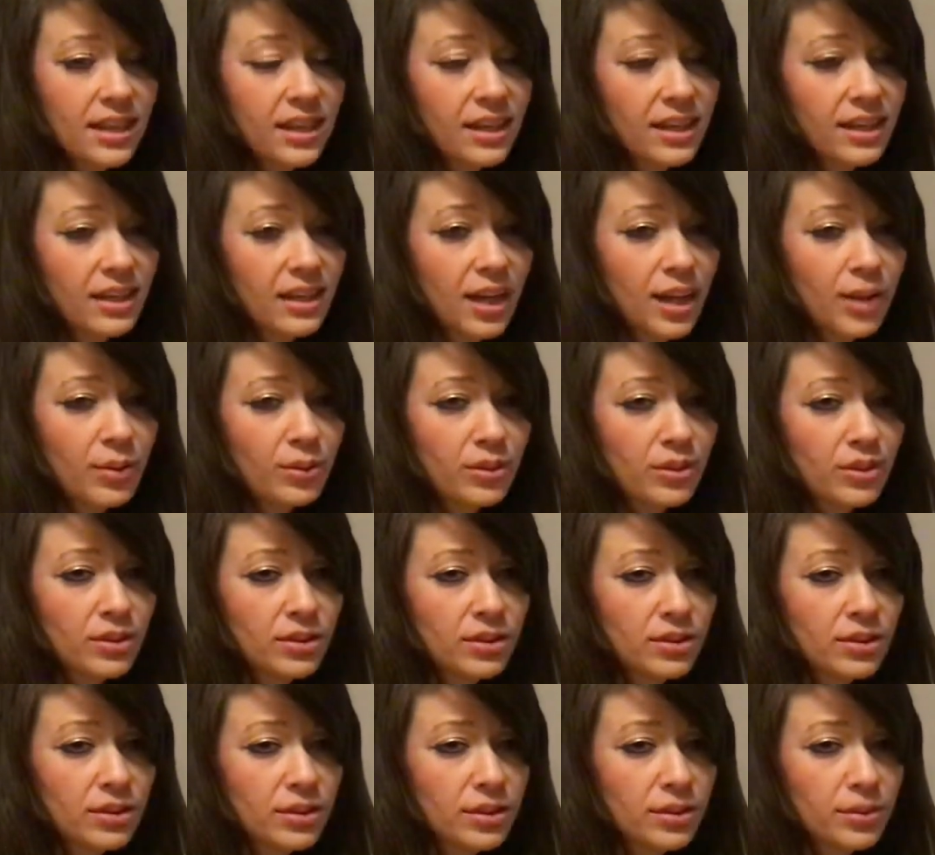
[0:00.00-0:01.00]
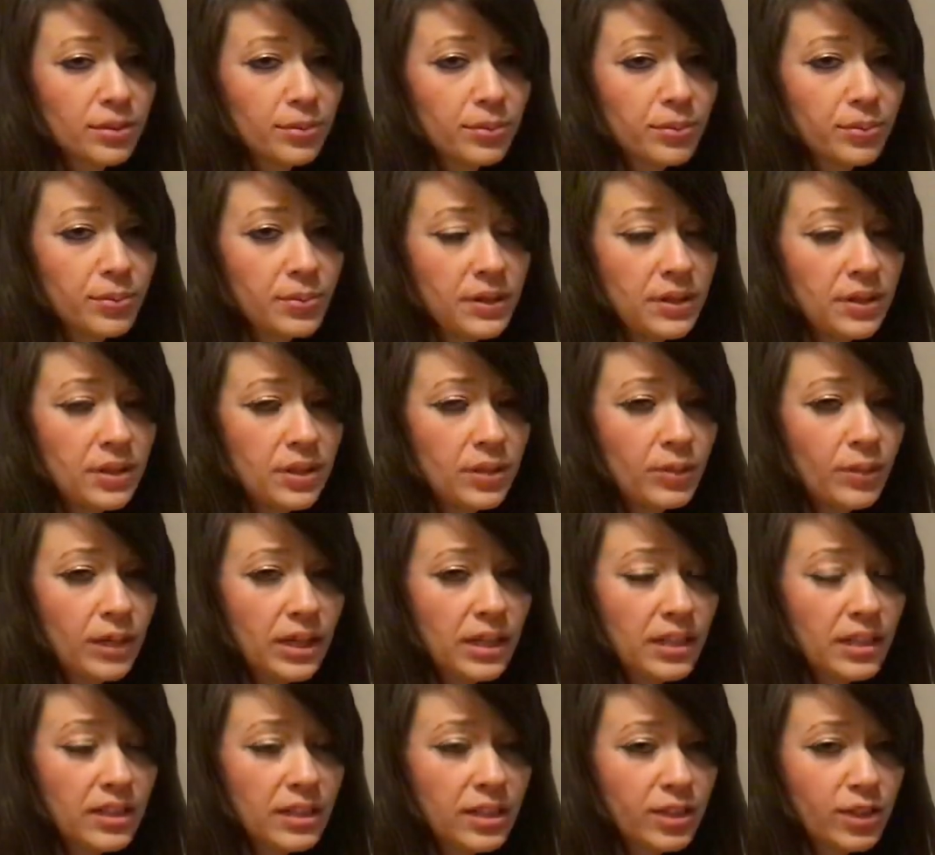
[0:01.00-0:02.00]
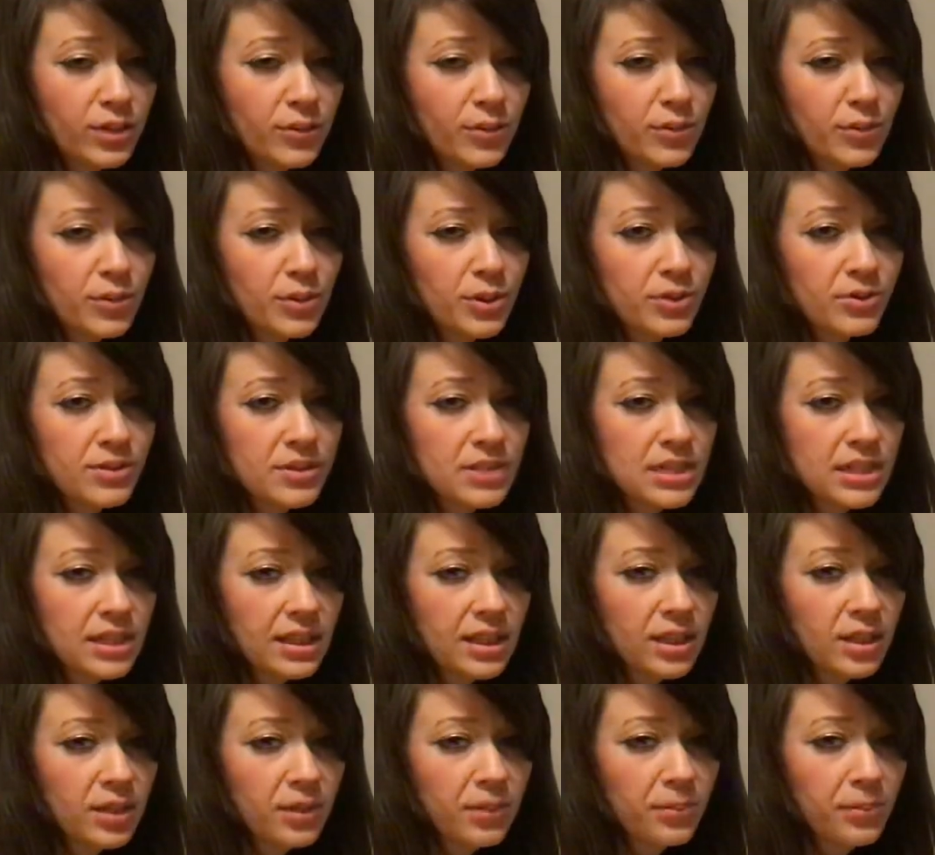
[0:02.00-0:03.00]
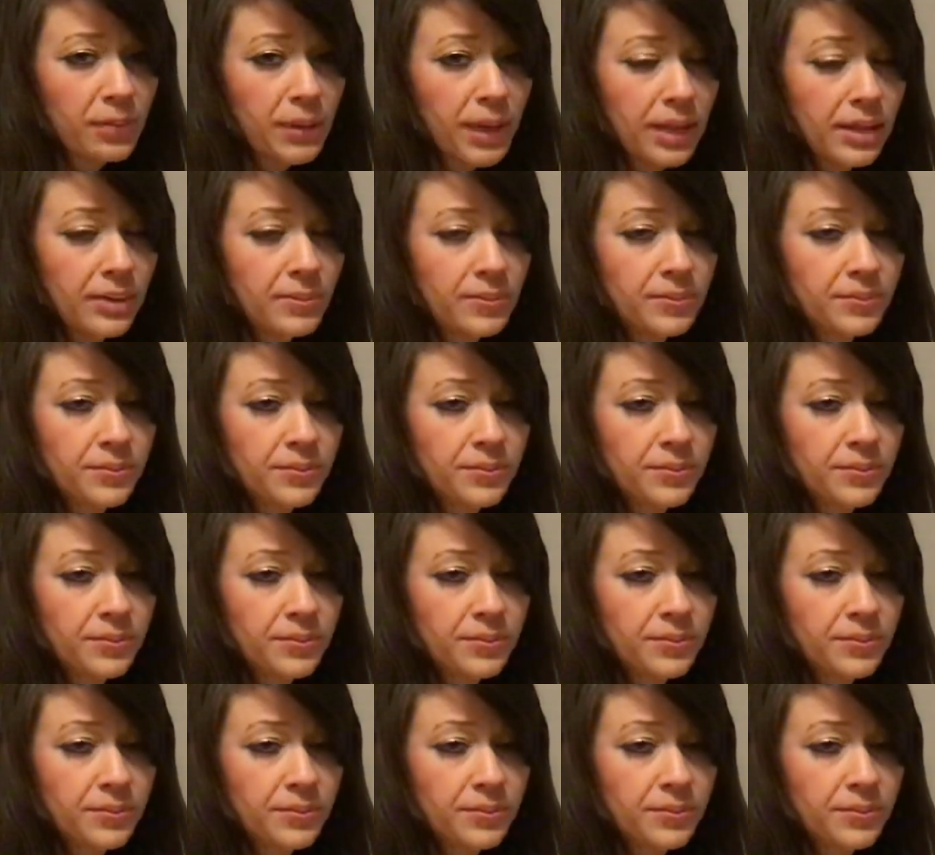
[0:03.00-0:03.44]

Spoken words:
and I will be waiting to hear from you. See you later. Bye.